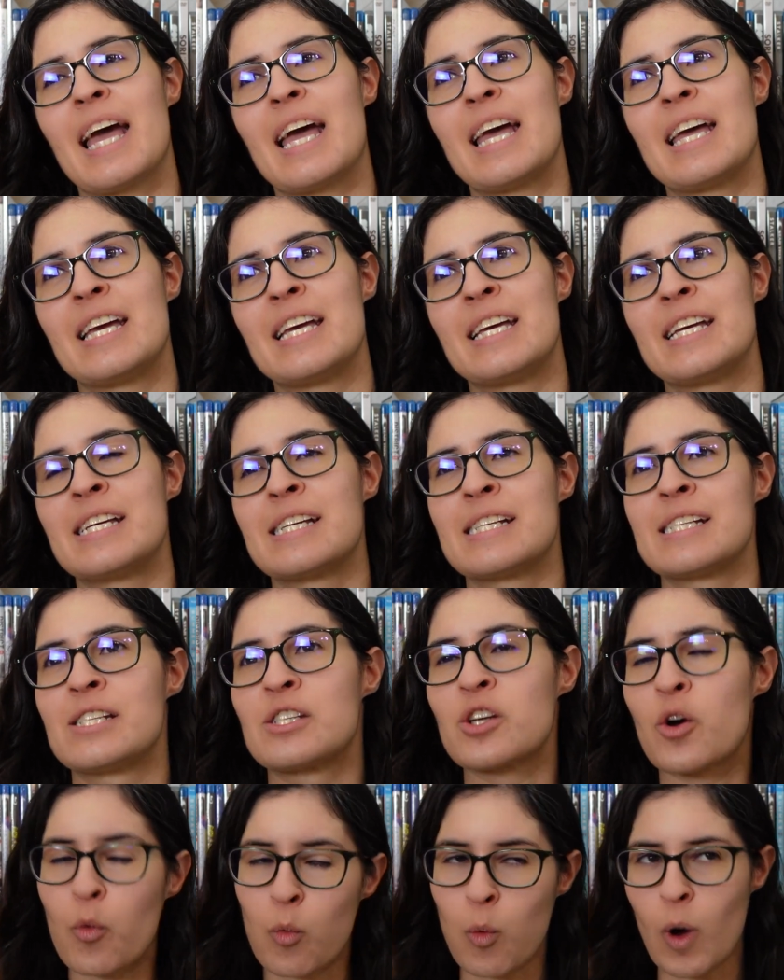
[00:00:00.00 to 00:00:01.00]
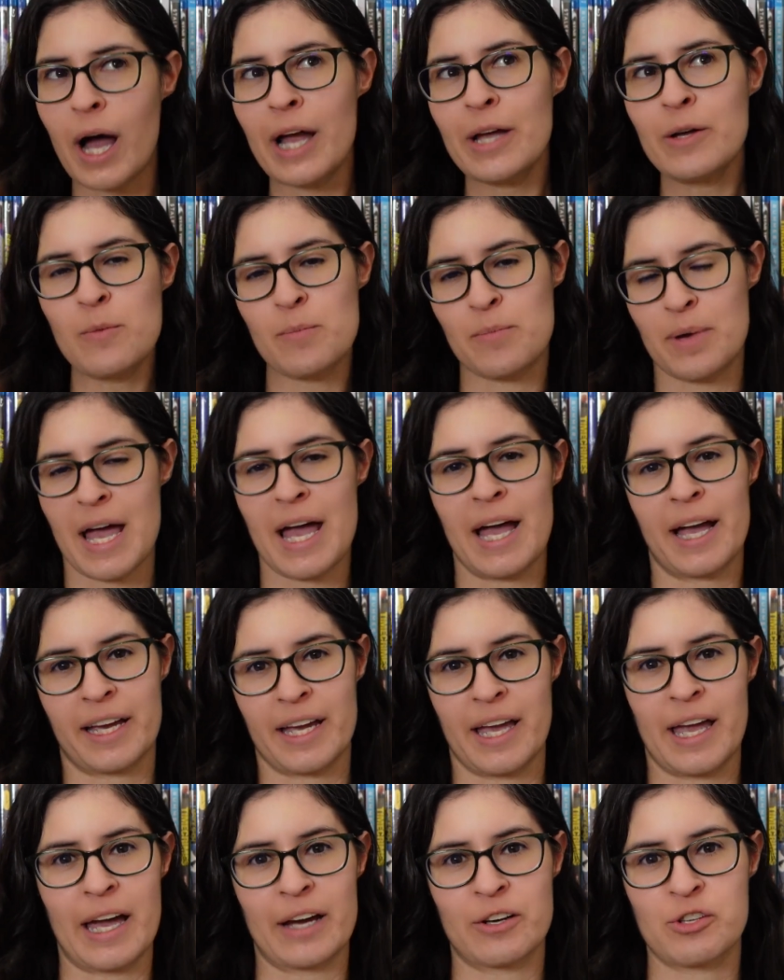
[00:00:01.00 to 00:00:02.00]
And a while back,
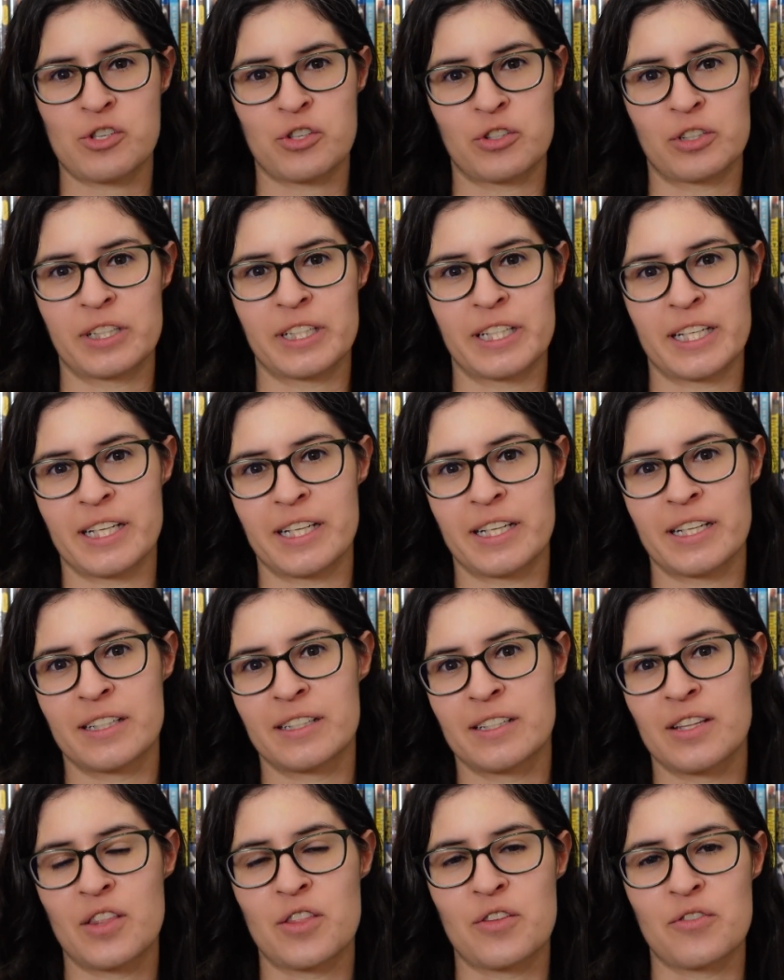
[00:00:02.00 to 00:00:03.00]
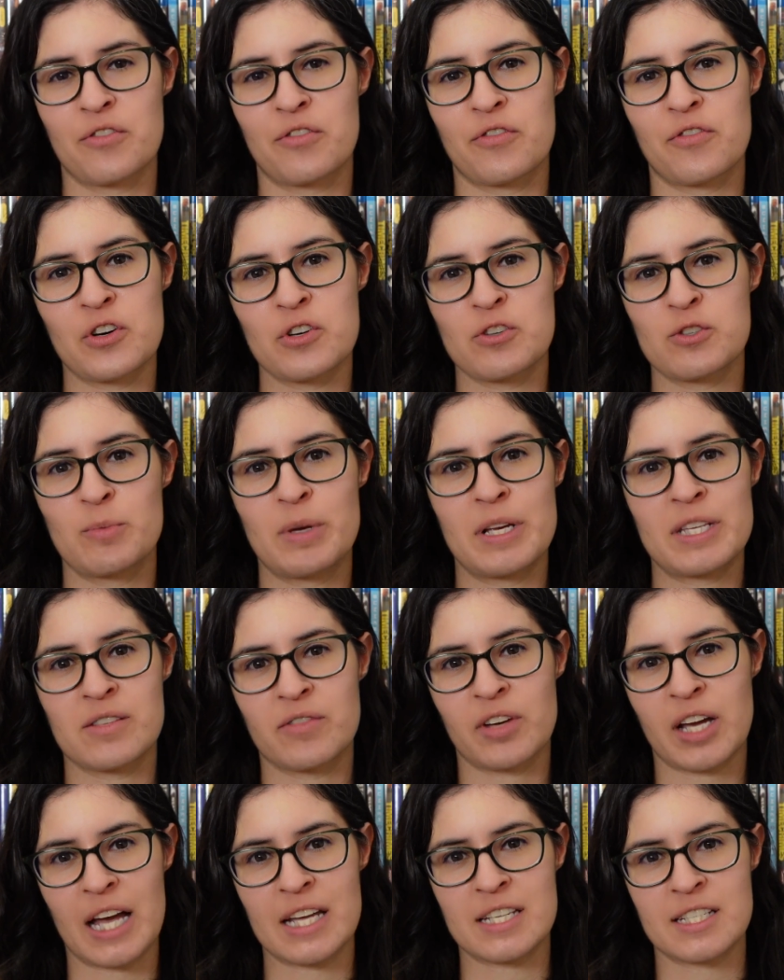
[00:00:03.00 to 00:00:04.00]
actually, the first piece of
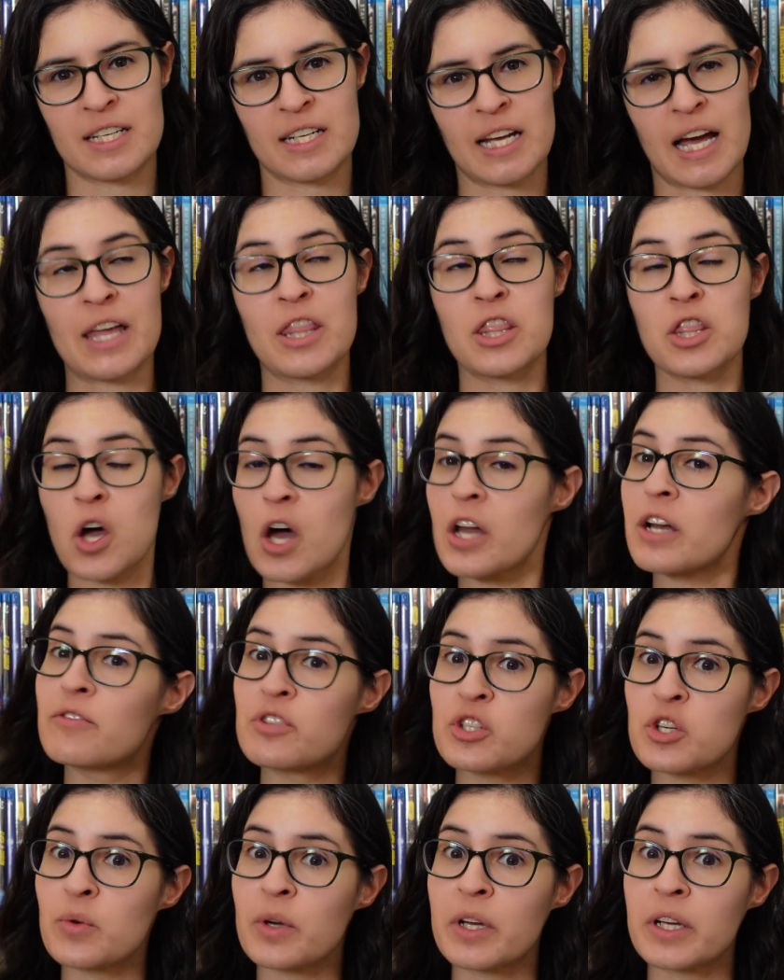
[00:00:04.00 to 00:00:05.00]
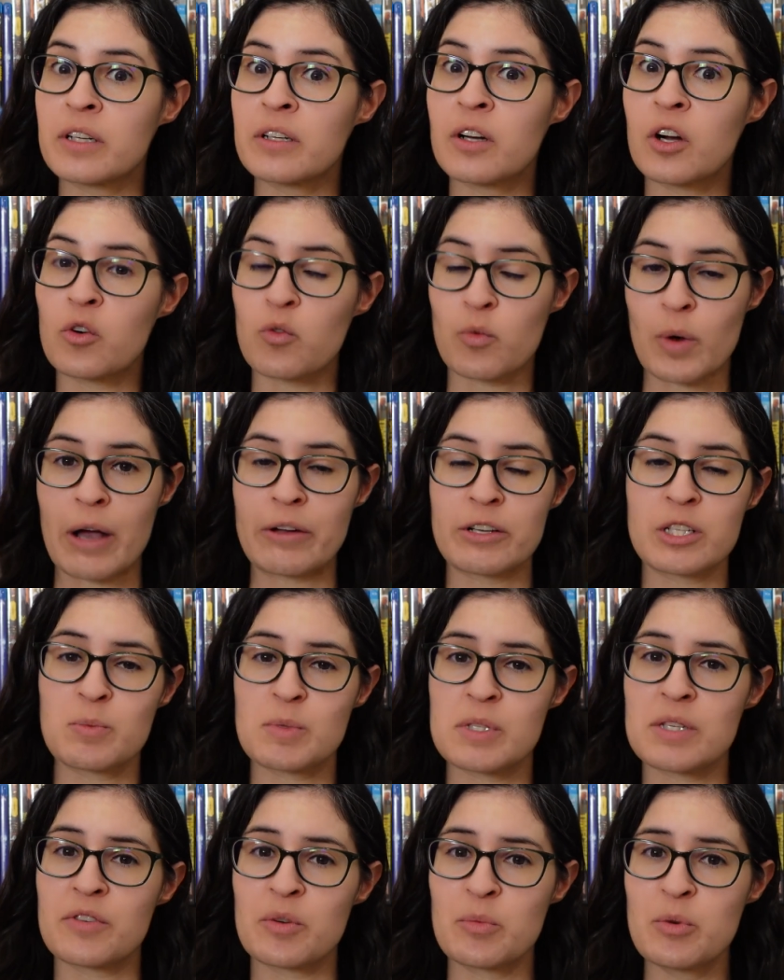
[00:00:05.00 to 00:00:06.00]
content I thought of doing around a
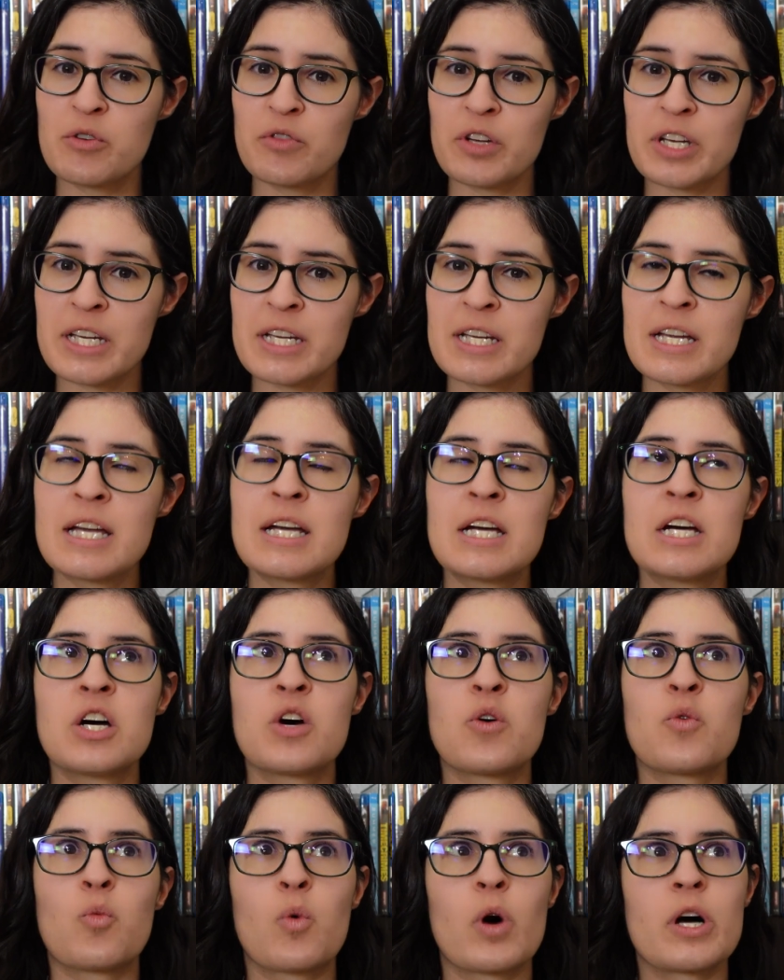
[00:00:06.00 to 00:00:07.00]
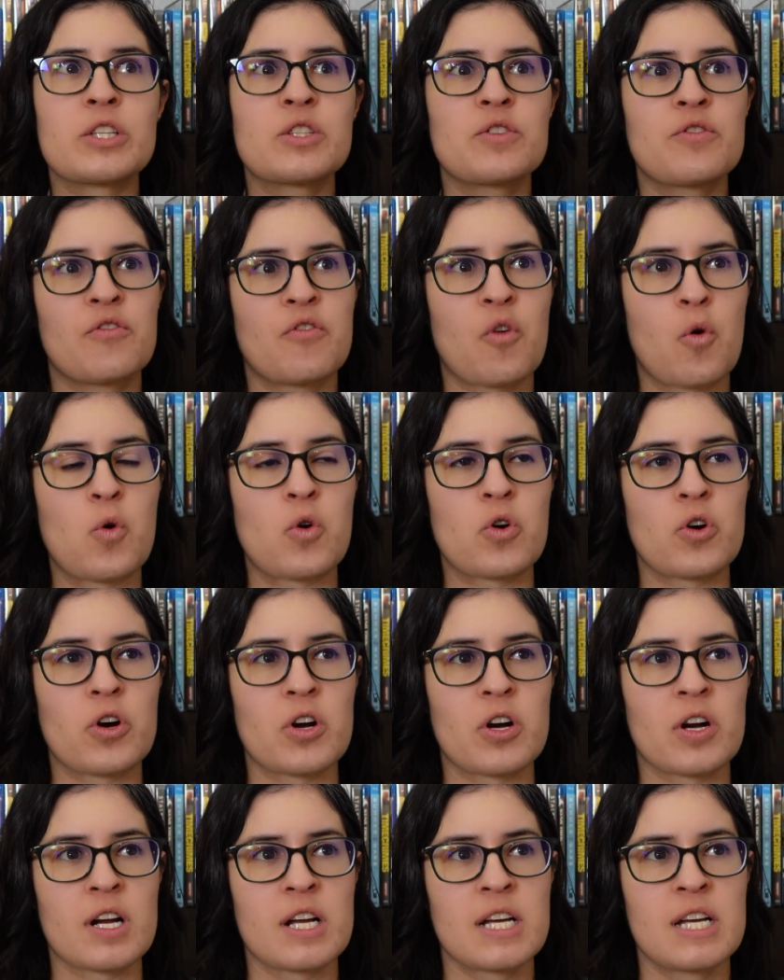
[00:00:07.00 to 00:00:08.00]
specific movie was
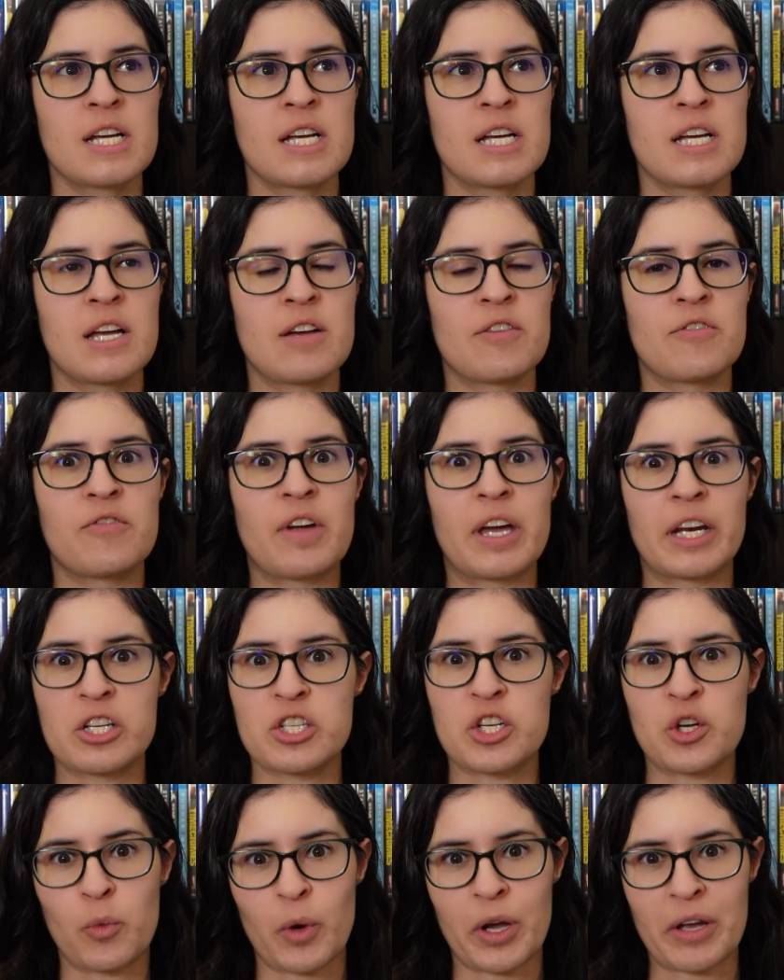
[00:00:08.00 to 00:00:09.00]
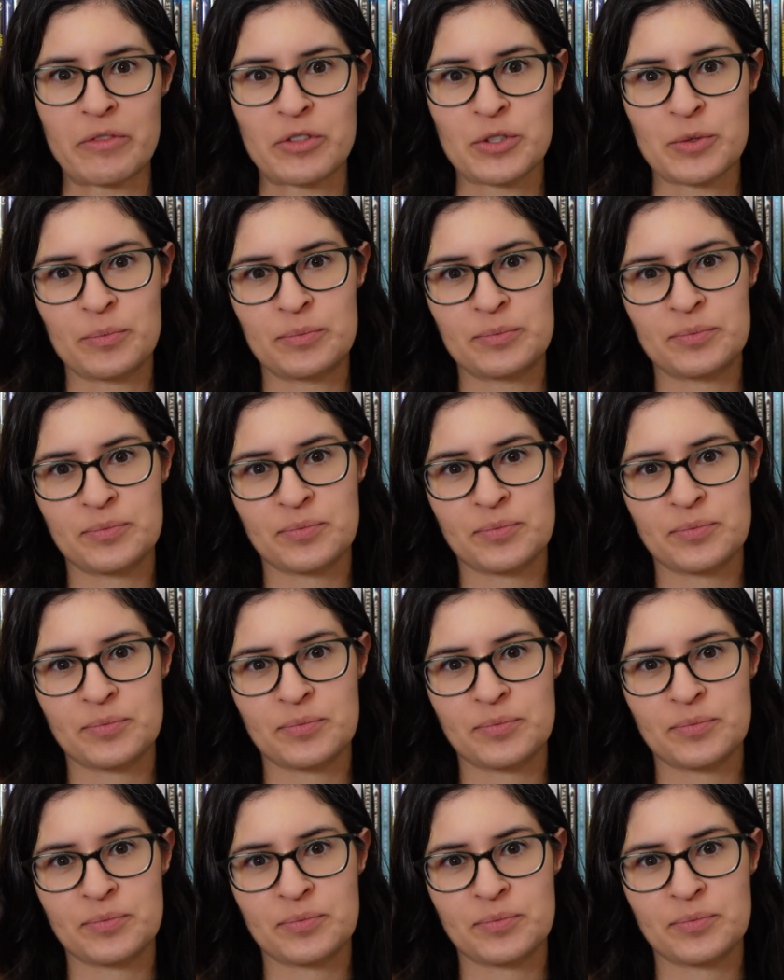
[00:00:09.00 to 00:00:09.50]
for Vanishing Waves.